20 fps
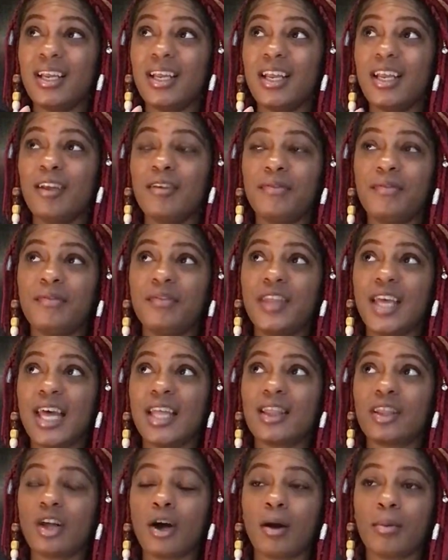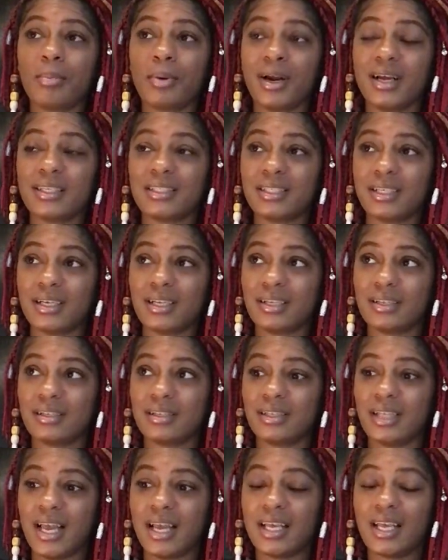if that thought process
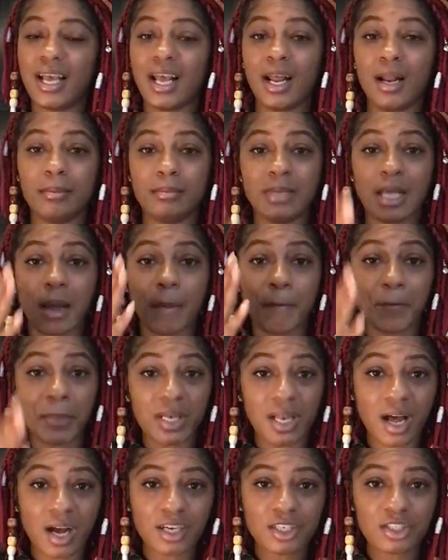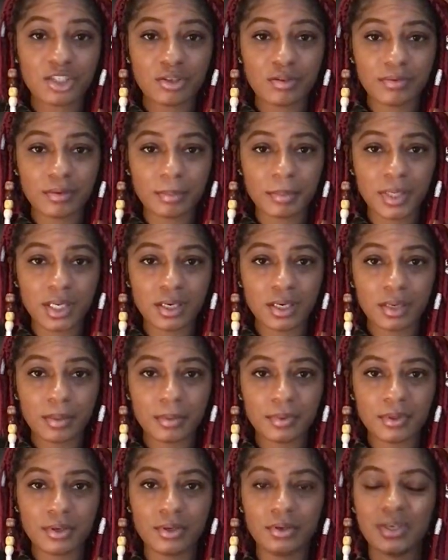that came that blocked you from being
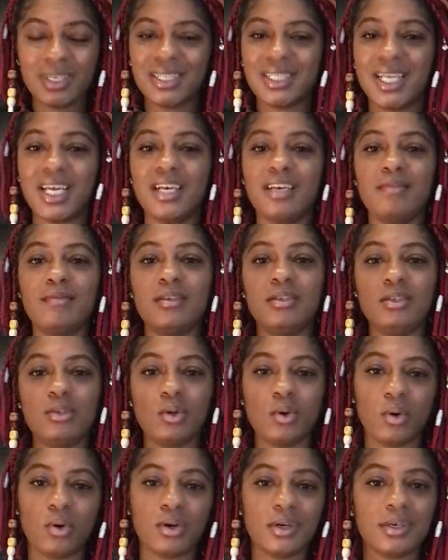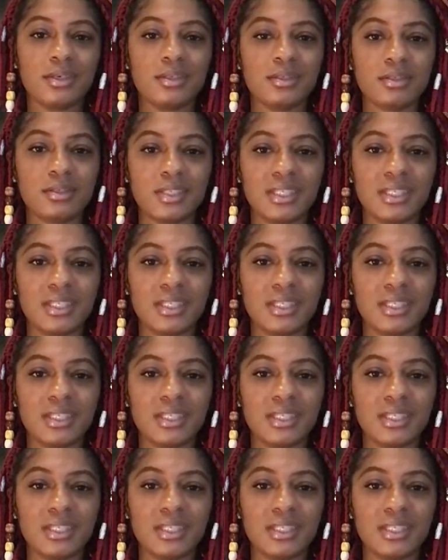able to do it, is that even yours?